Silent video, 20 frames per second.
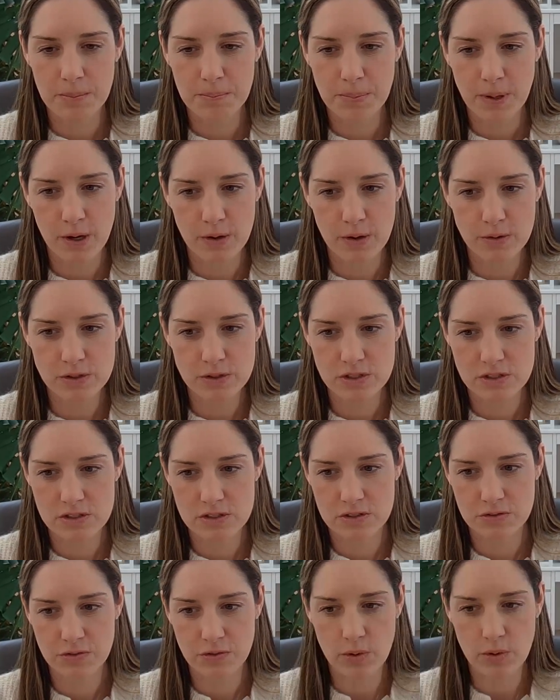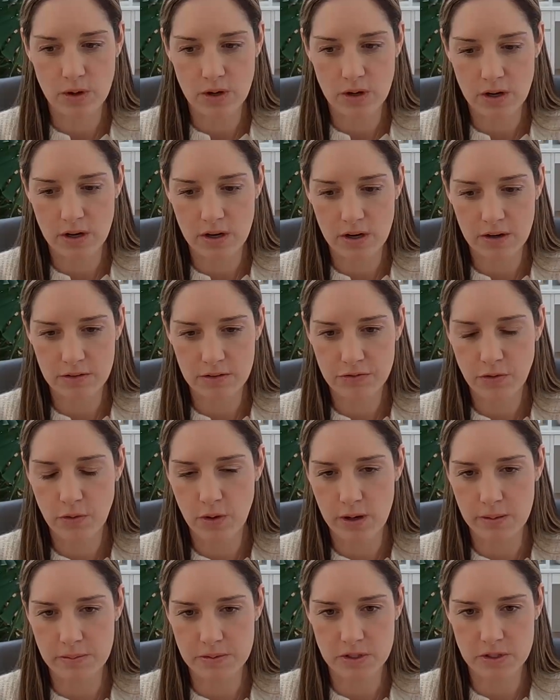posts for
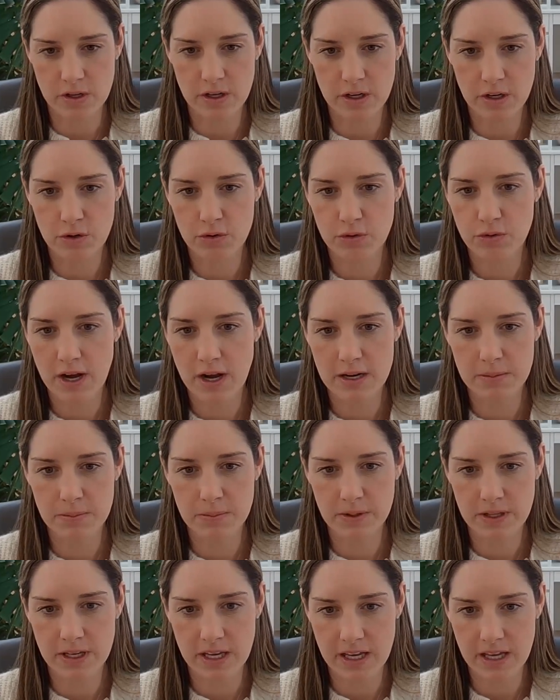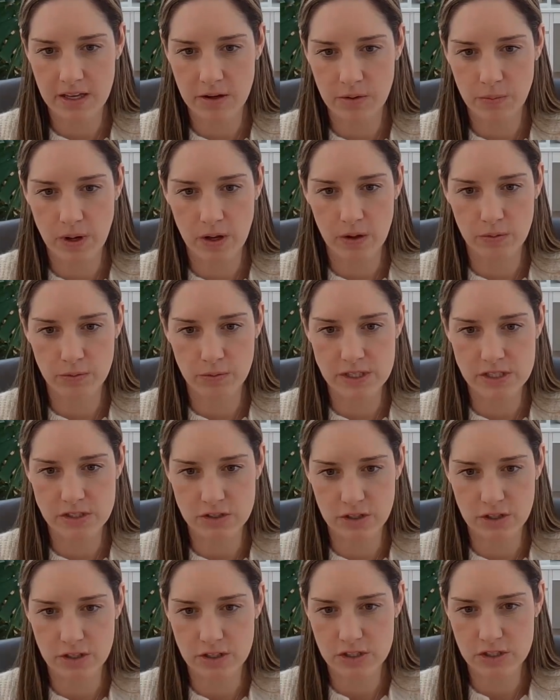Forbes are incredibly well
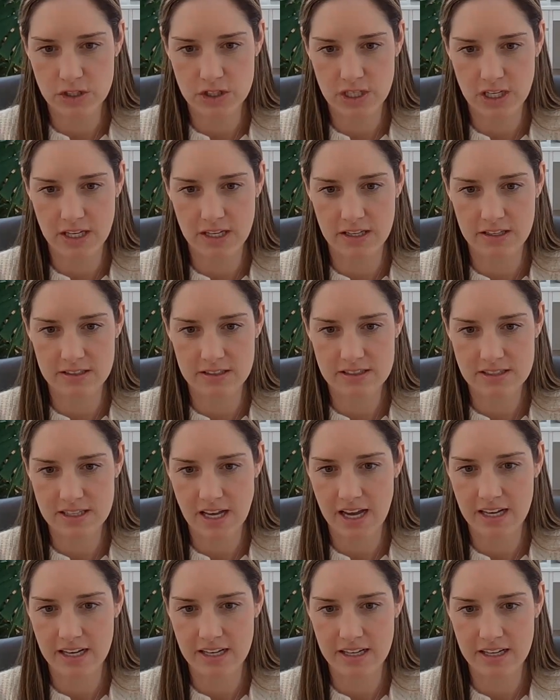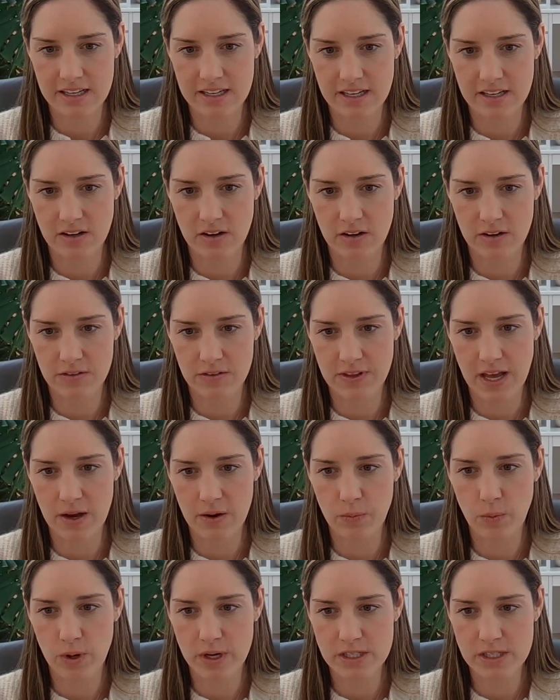researched and cited and all of
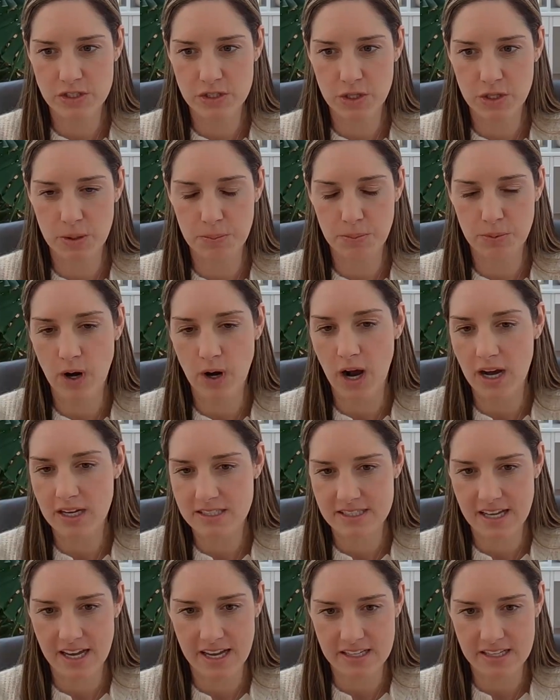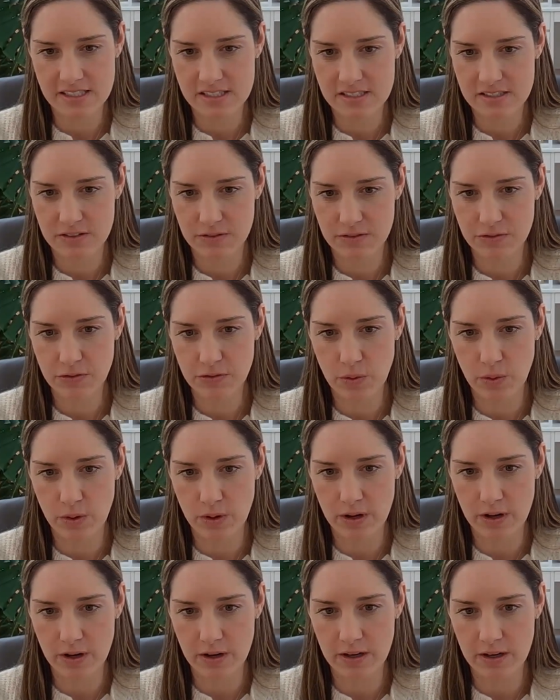that. What is your process
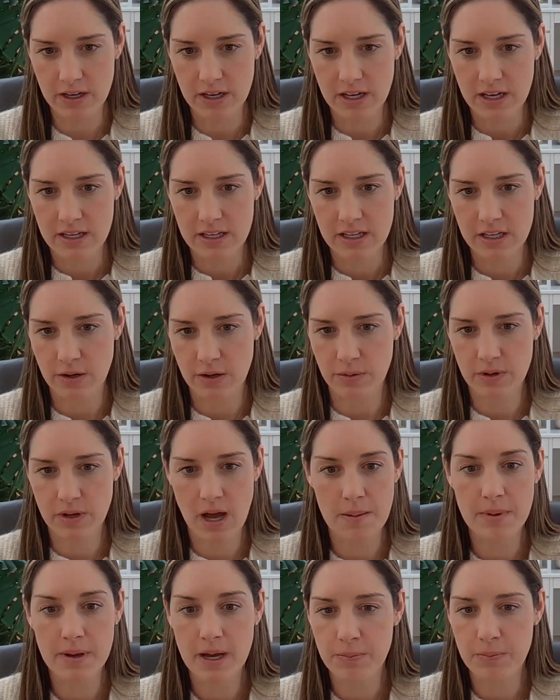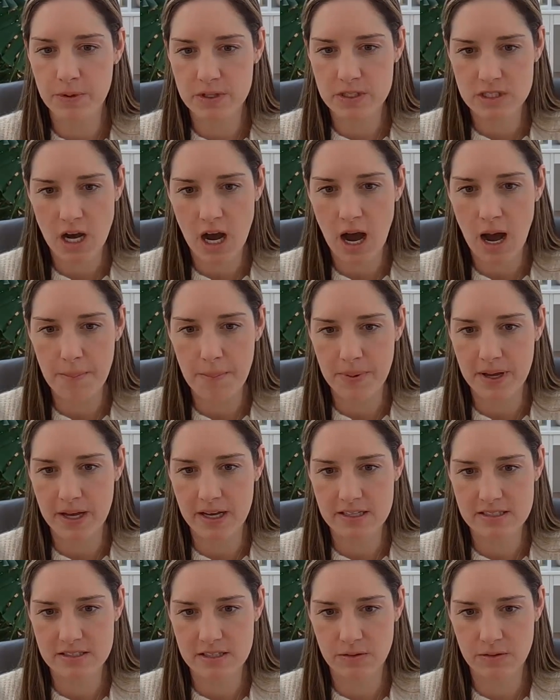for, coming up with
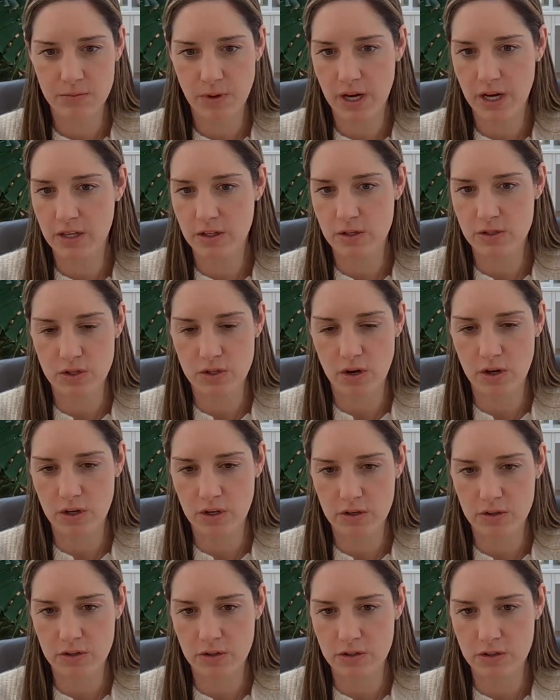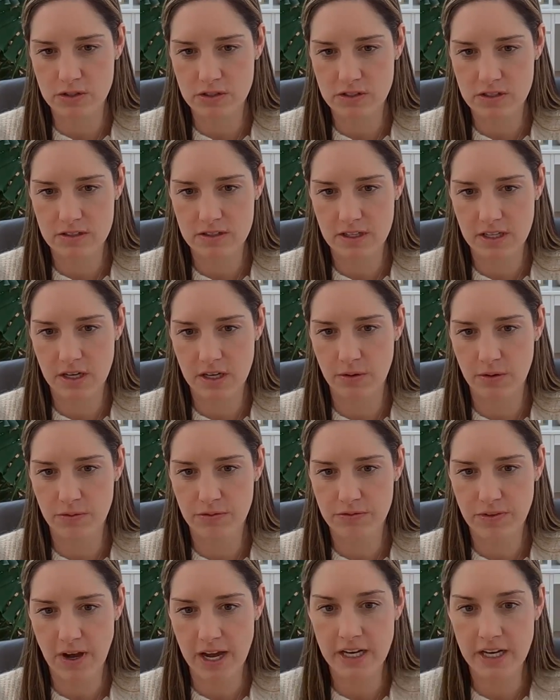topics, writing those articles,
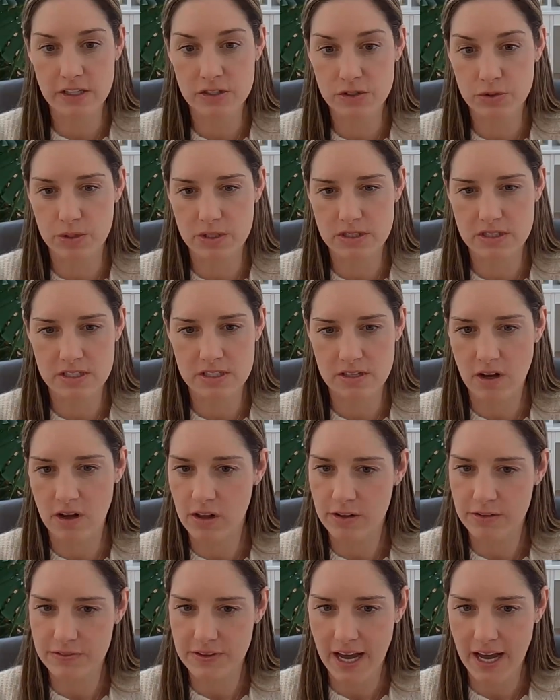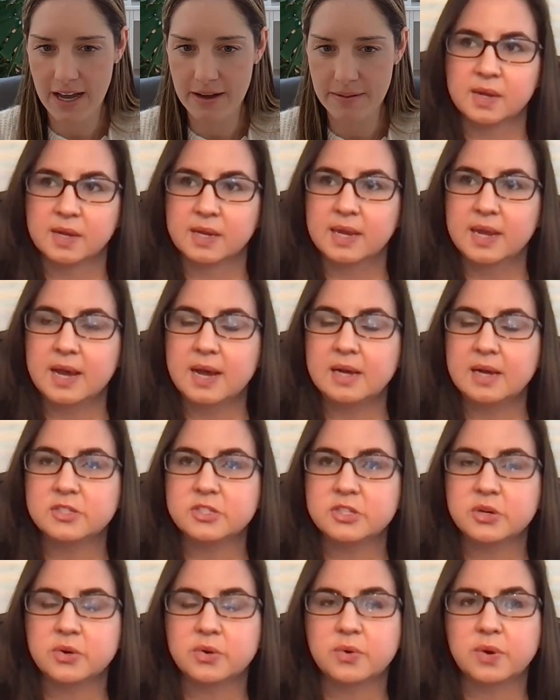finding sources, all of that? Yeah.
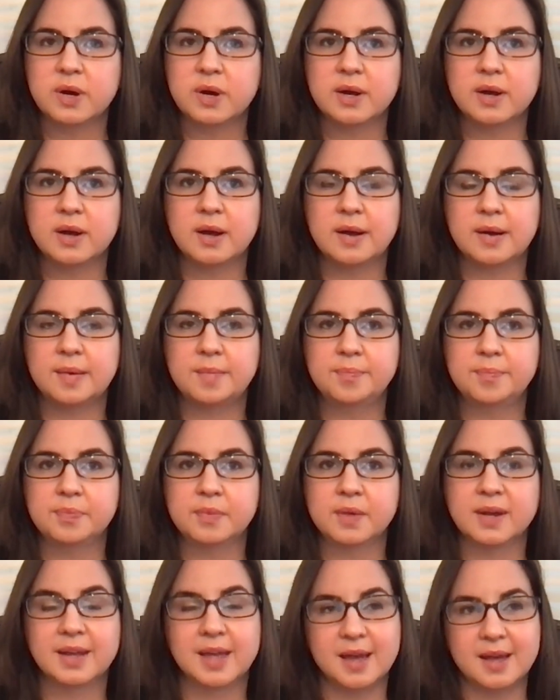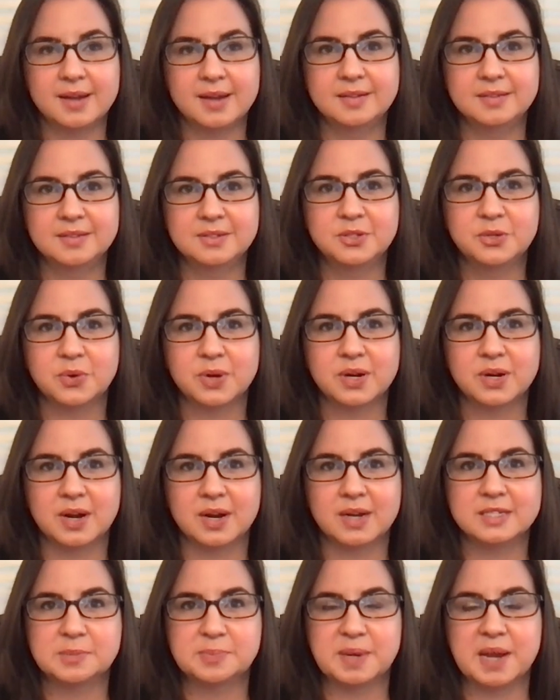So again, Twitter
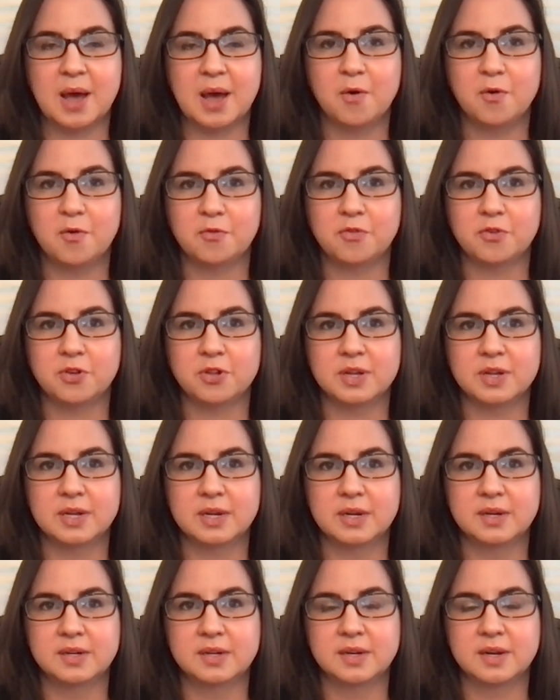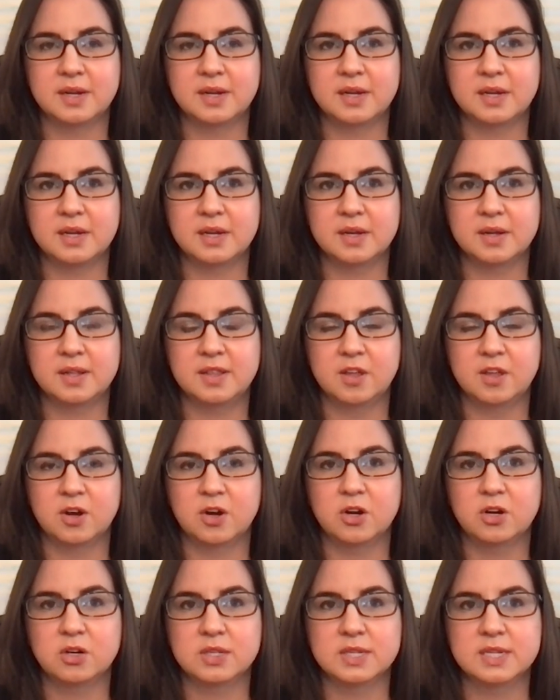has been helpful in the
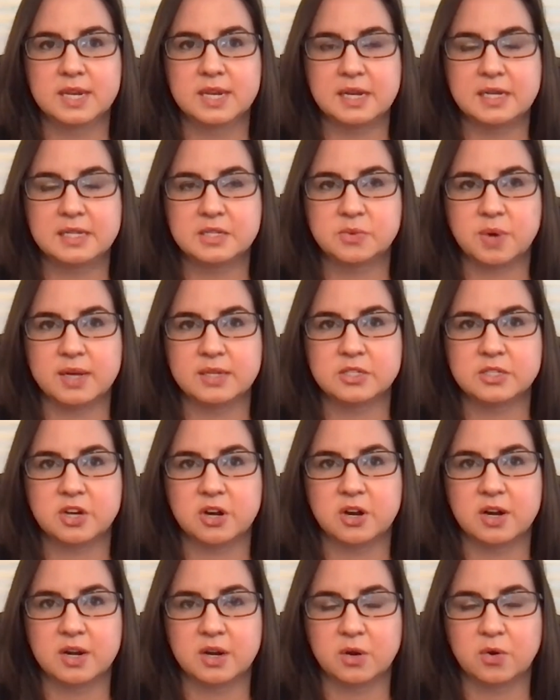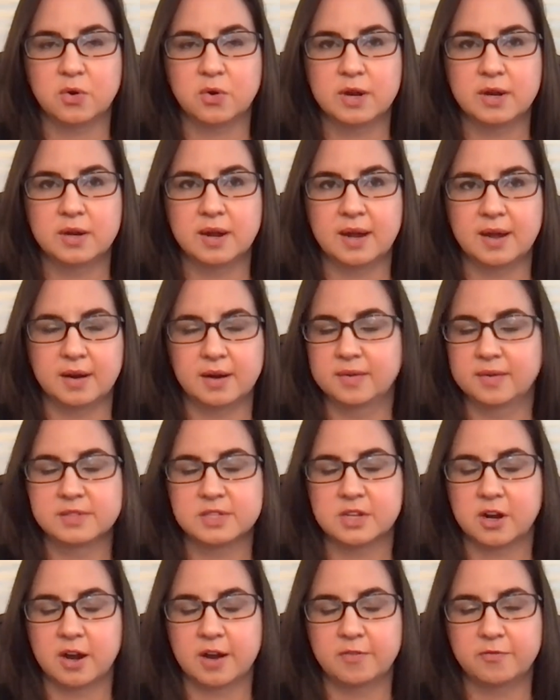early days. I started
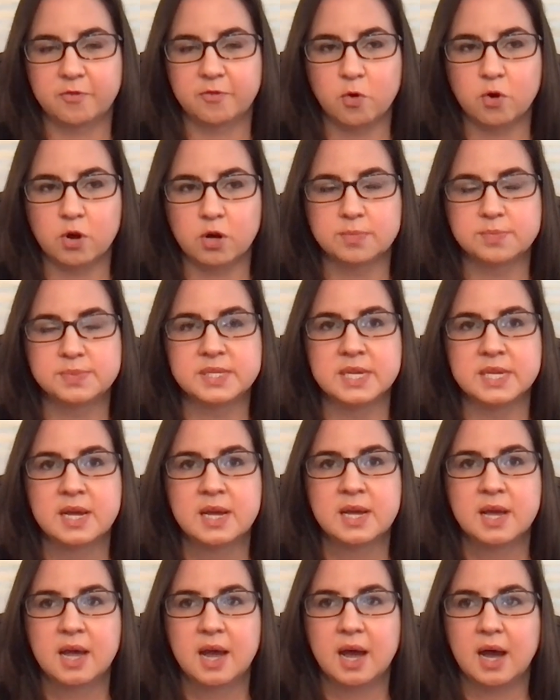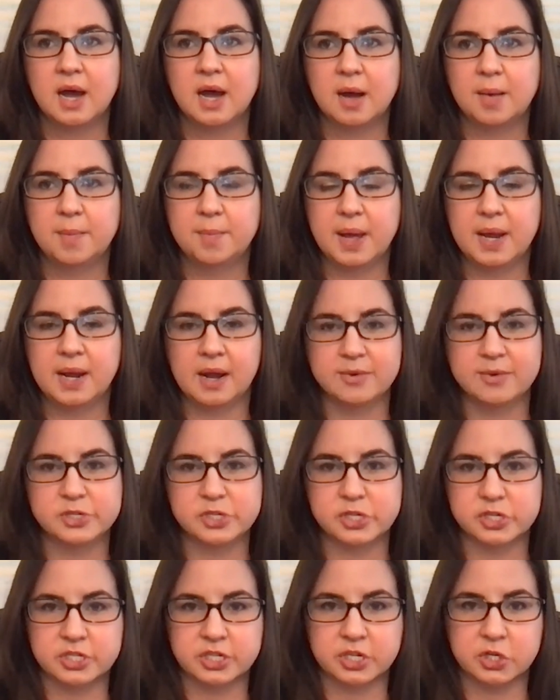at Forbes, and I was
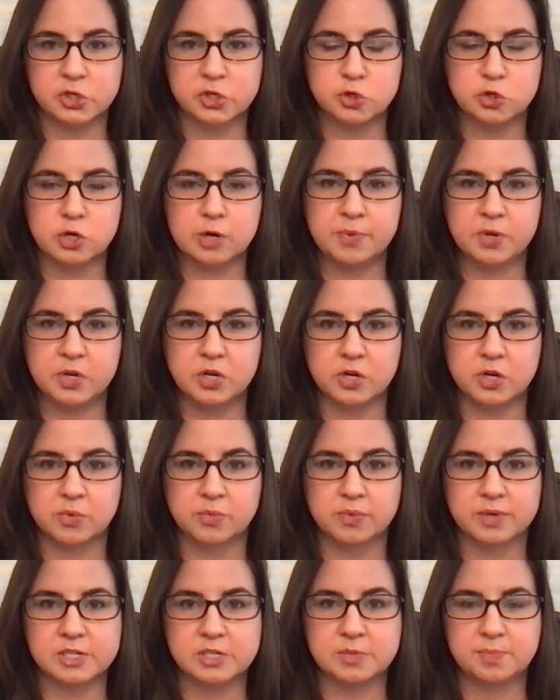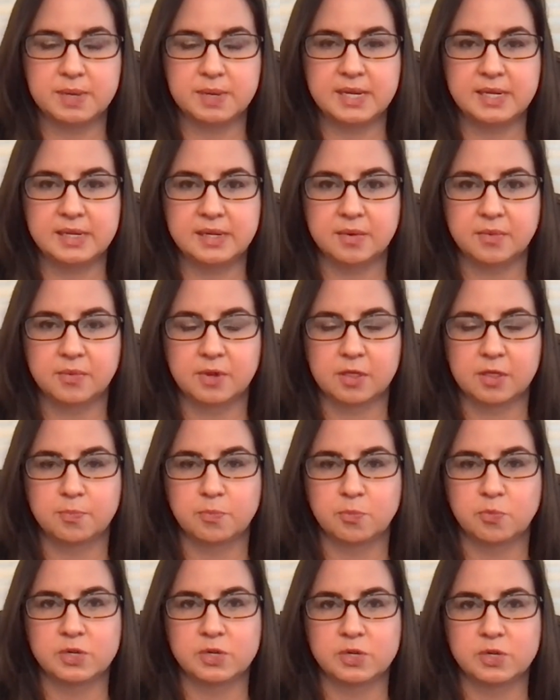just a contributor, which meant
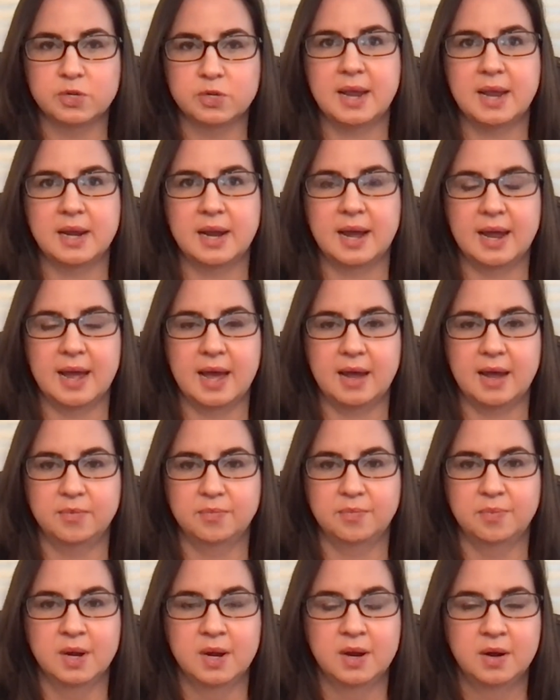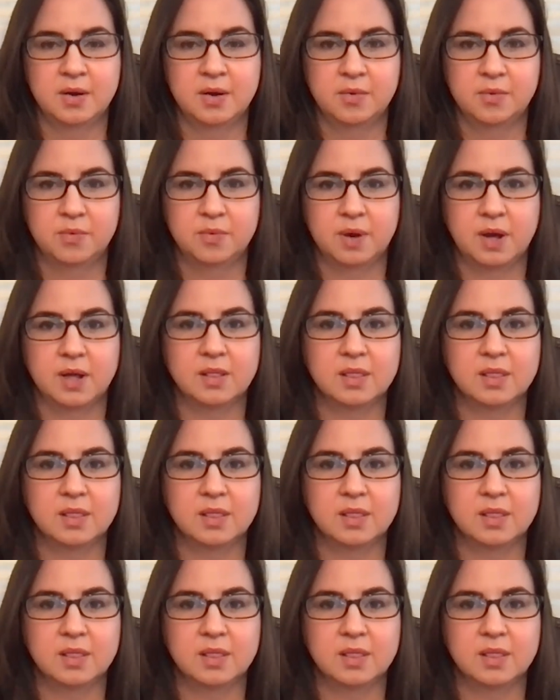I had a